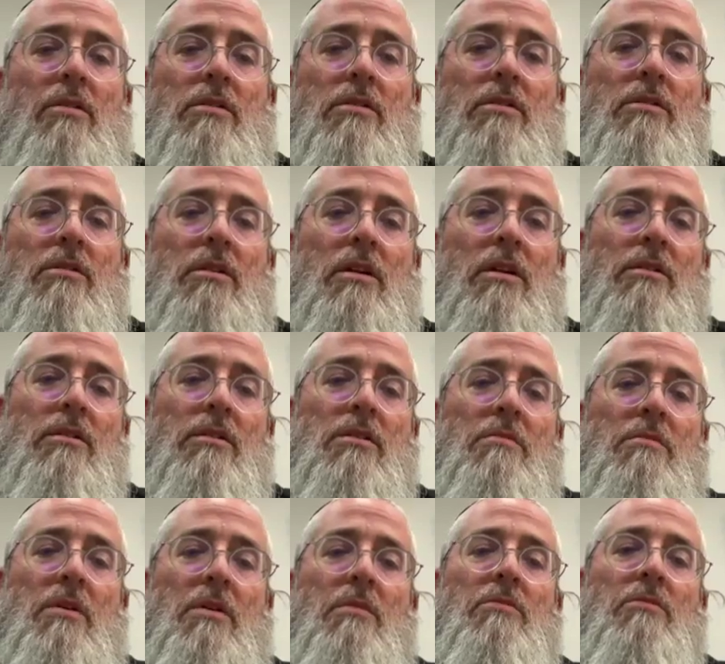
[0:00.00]
also
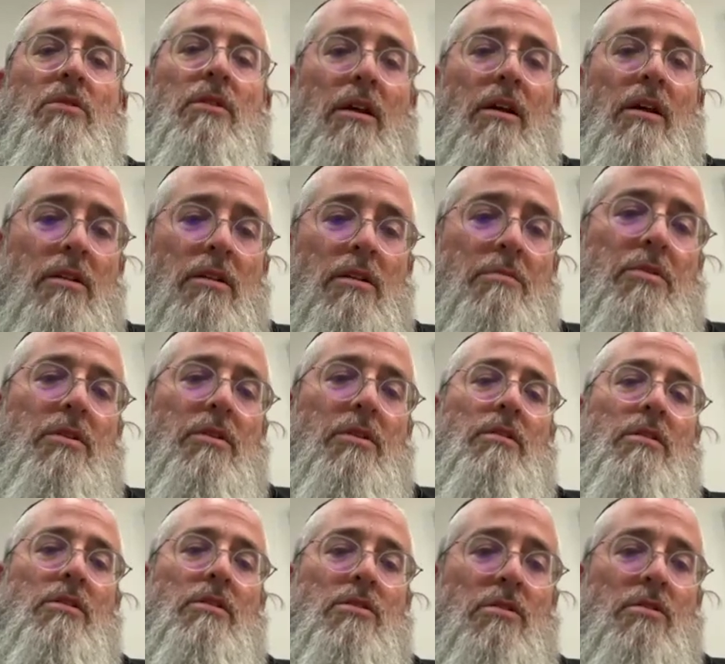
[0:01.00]
you're not allowed to put
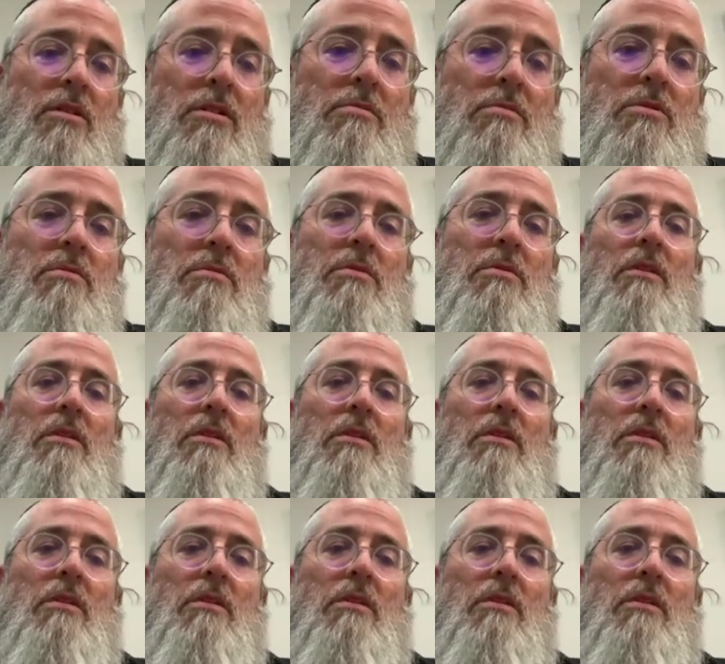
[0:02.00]
in these strings